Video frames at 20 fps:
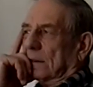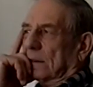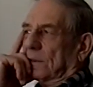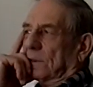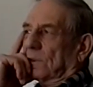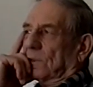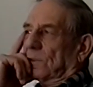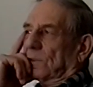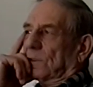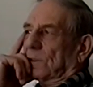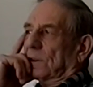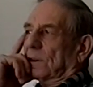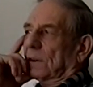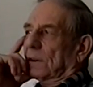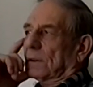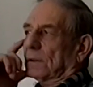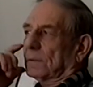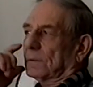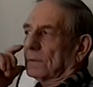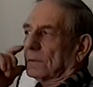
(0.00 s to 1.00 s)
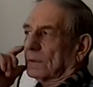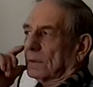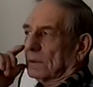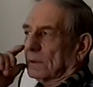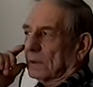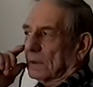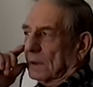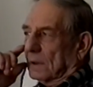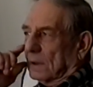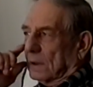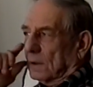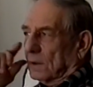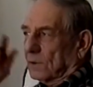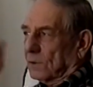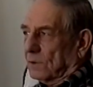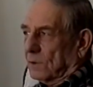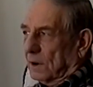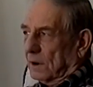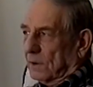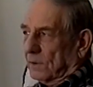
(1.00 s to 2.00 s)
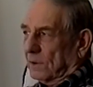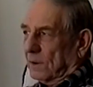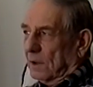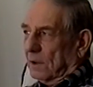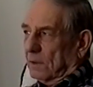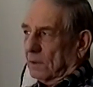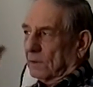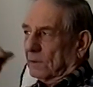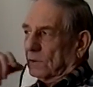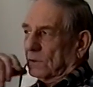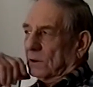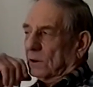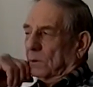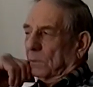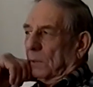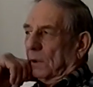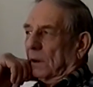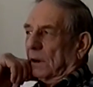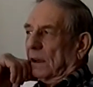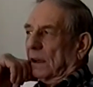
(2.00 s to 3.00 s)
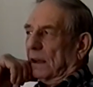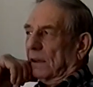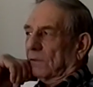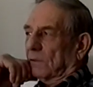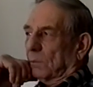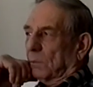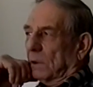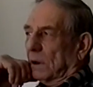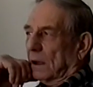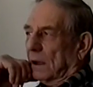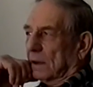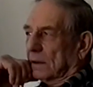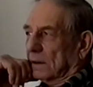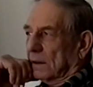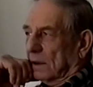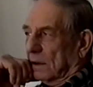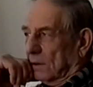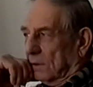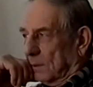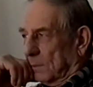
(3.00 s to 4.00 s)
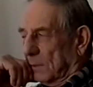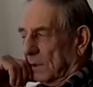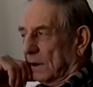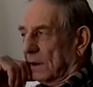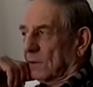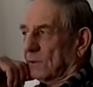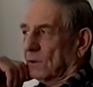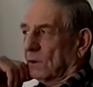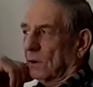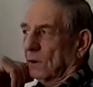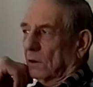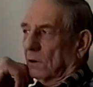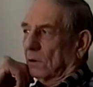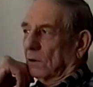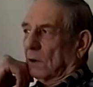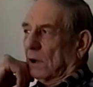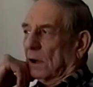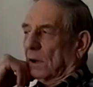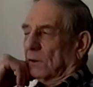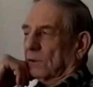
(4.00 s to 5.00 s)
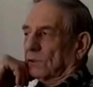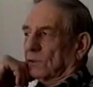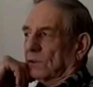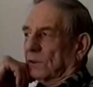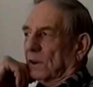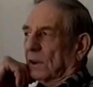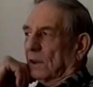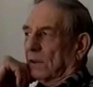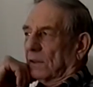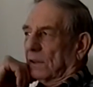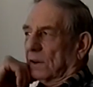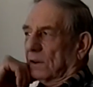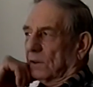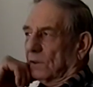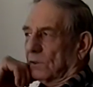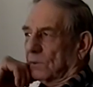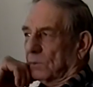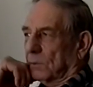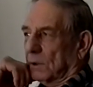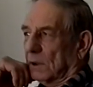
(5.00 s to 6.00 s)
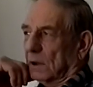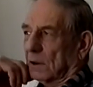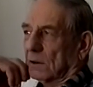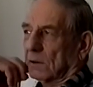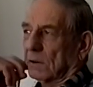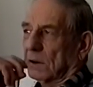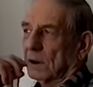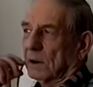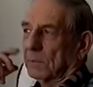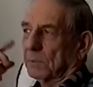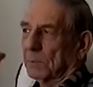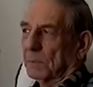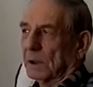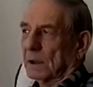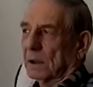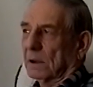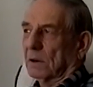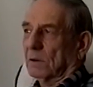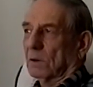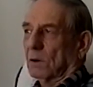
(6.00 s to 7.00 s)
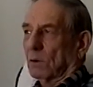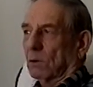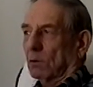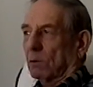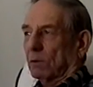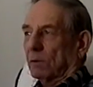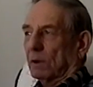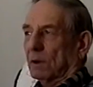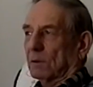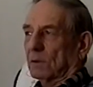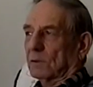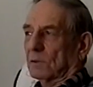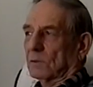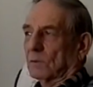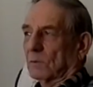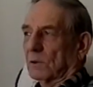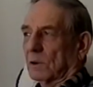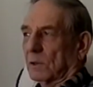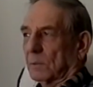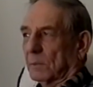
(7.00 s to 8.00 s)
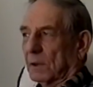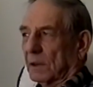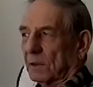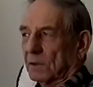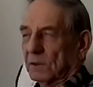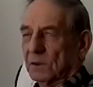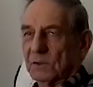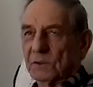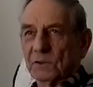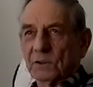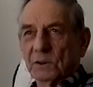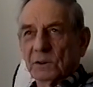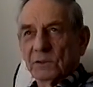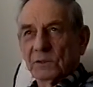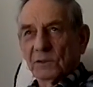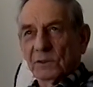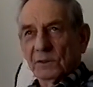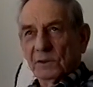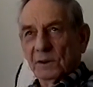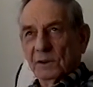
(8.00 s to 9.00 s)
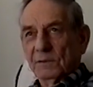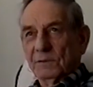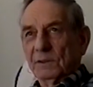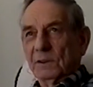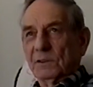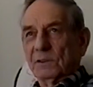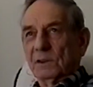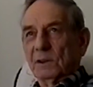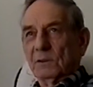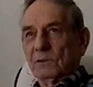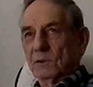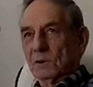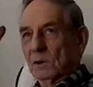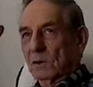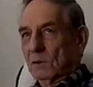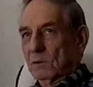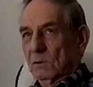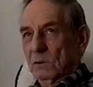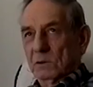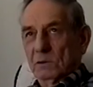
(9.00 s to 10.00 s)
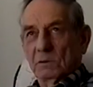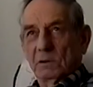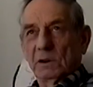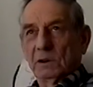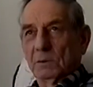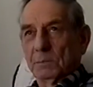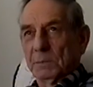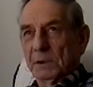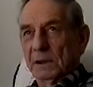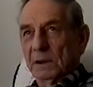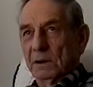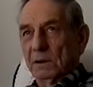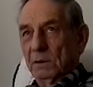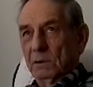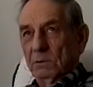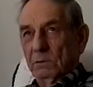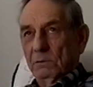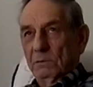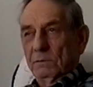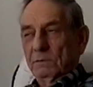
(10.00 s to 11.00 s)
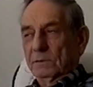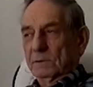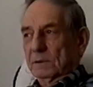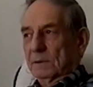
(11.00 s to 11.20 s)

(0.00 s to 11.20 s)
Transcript: just straight south of us here, about half a block now. I mean, it's all houses now. That used to be a great big grove. That was where the Methodist church and stuff is. That was all a real big grove.